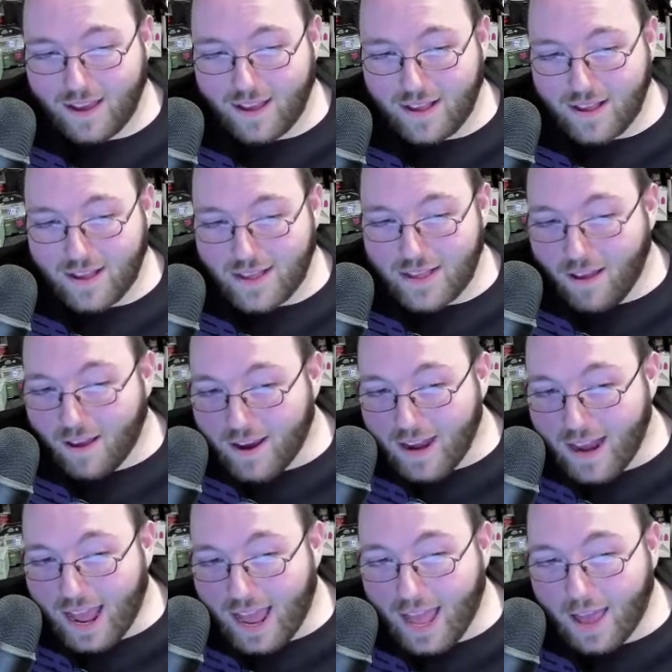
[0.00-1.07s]
It's not going to
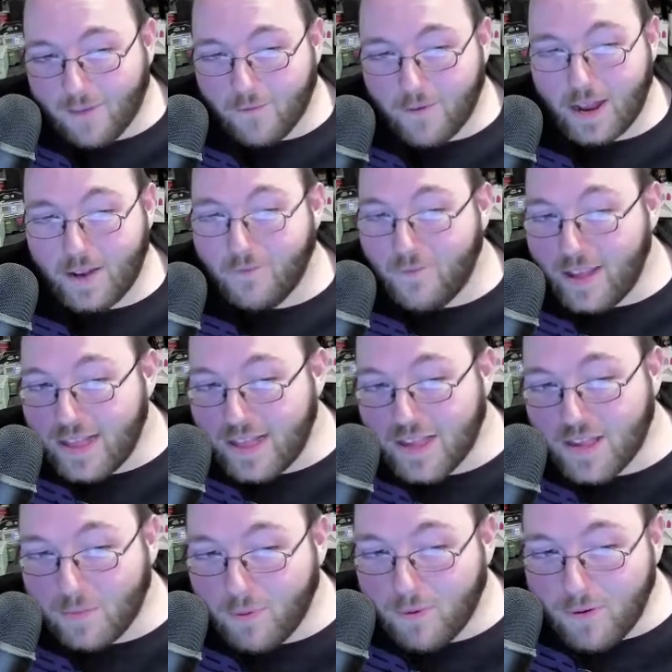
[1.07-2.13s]
have
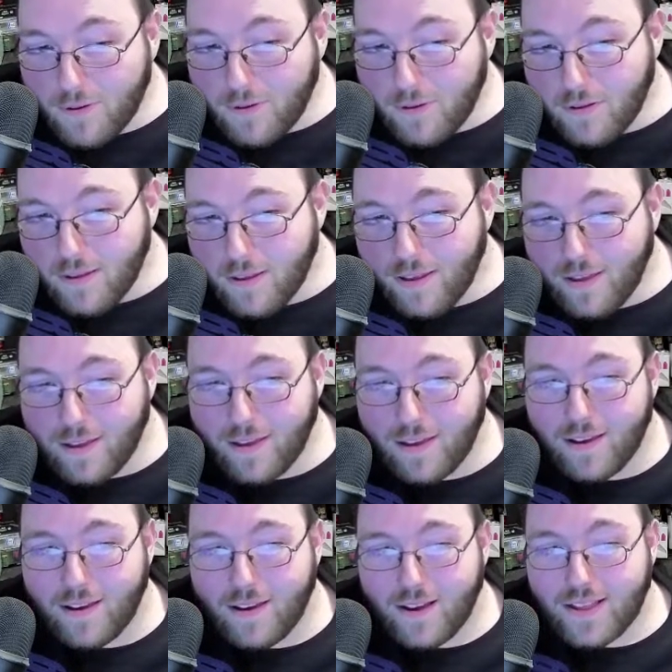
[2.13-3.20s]
Invincible.
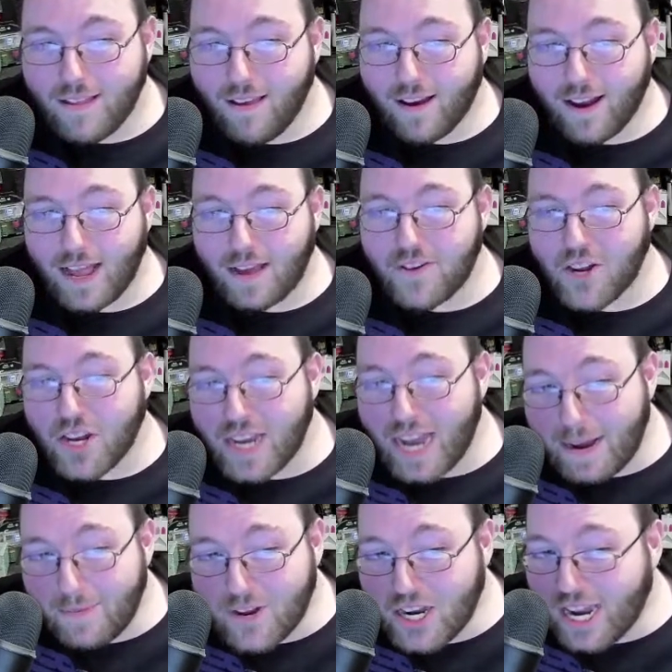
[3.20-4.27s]
It's not going to have
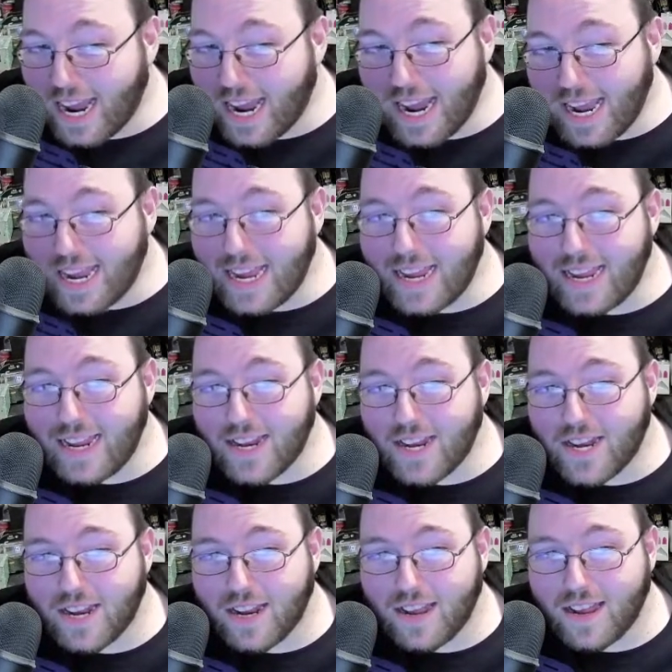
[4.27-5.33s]
shape
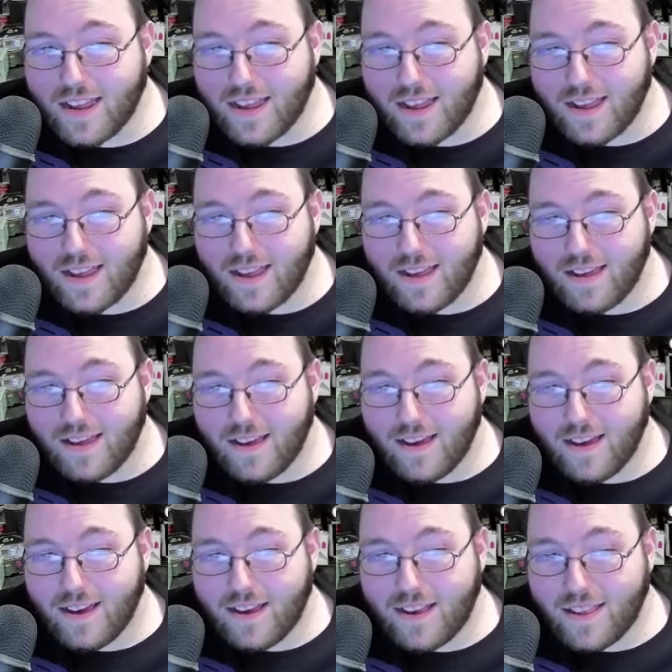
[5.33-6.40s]
change.
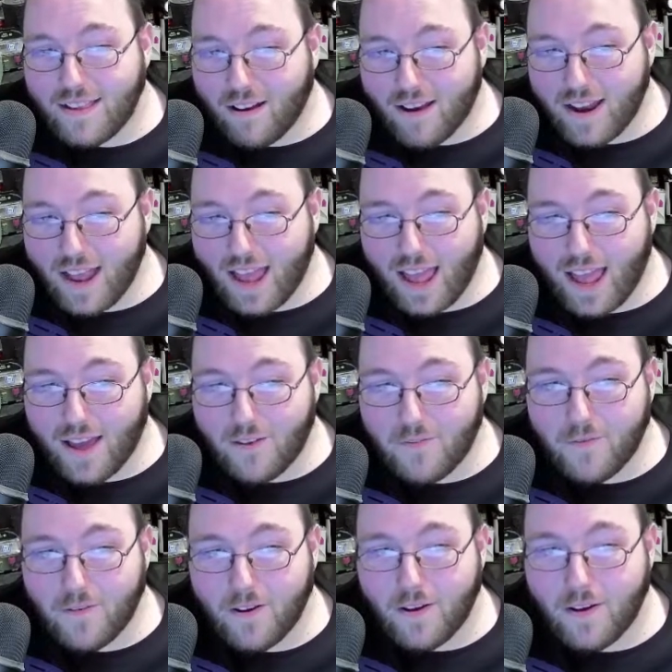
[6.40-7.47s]
It's not going to
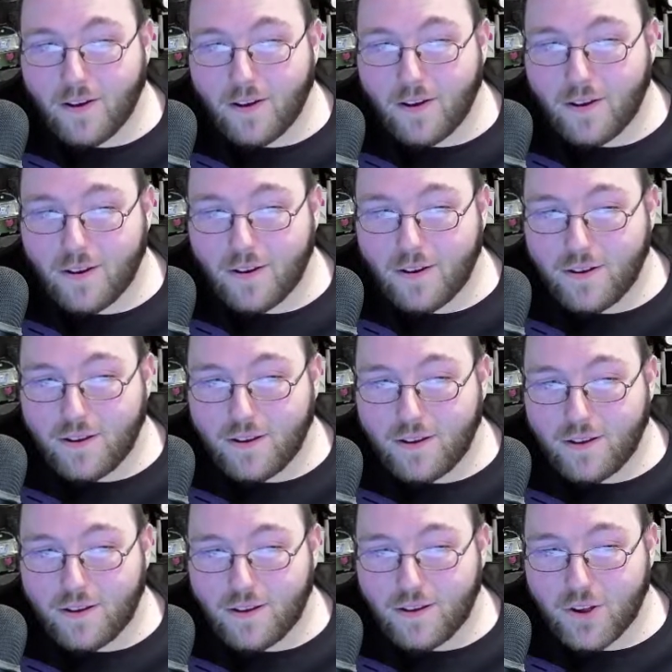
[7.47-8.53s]
have
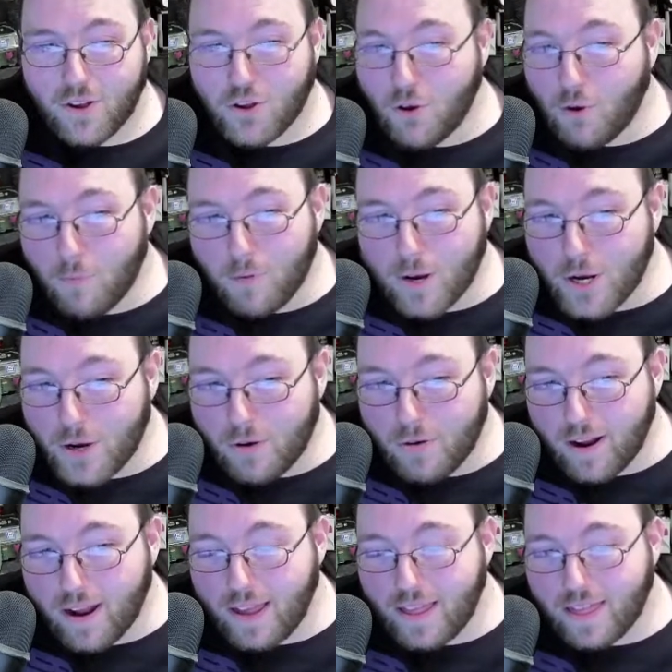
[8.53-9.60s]
super
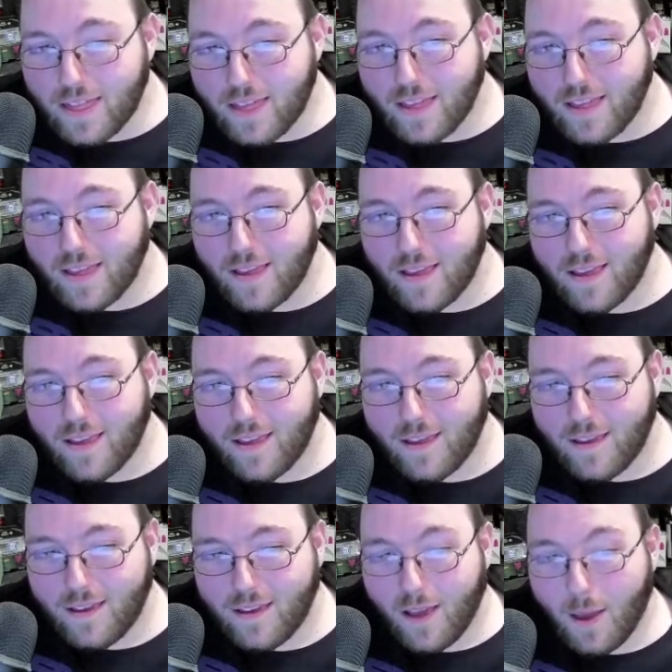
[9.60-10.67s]
strength.
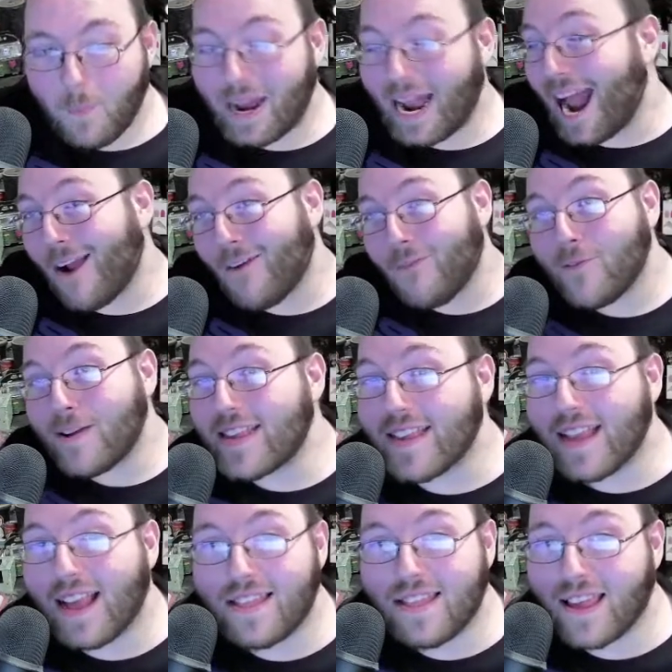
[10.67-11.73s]
But every
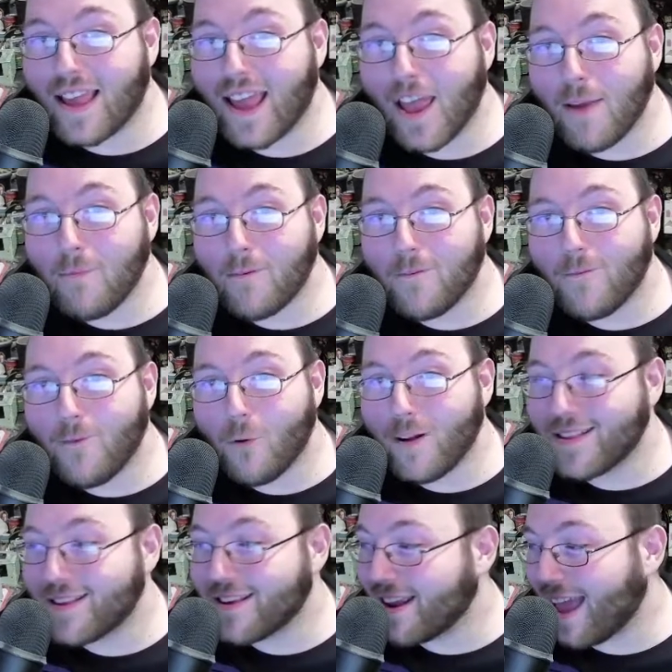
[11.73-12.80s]
set that came before,
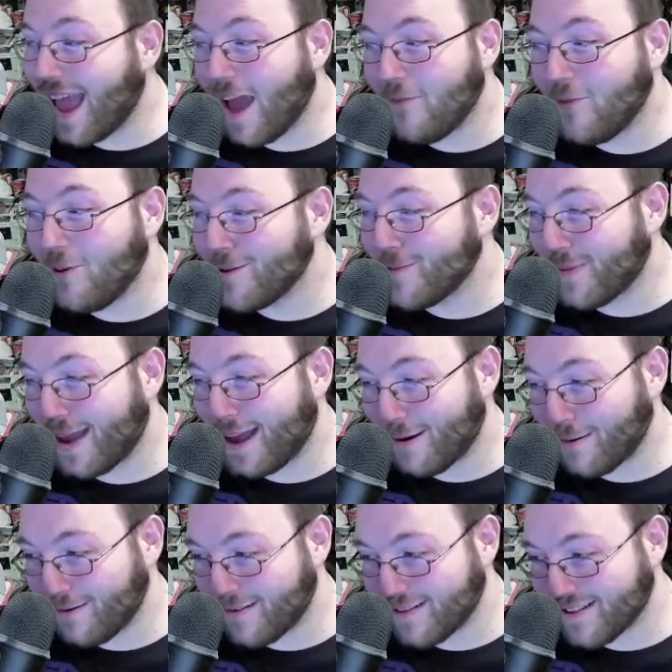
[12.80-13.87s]
it's going to have those
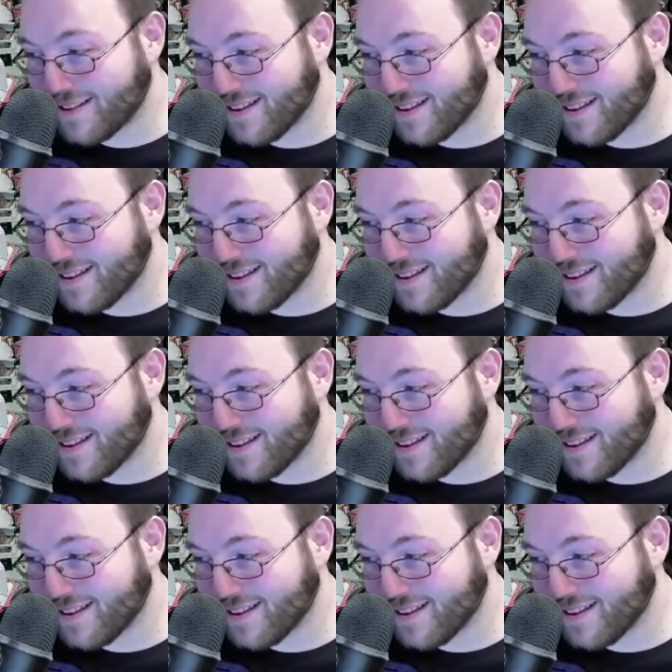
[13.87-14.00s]
powers.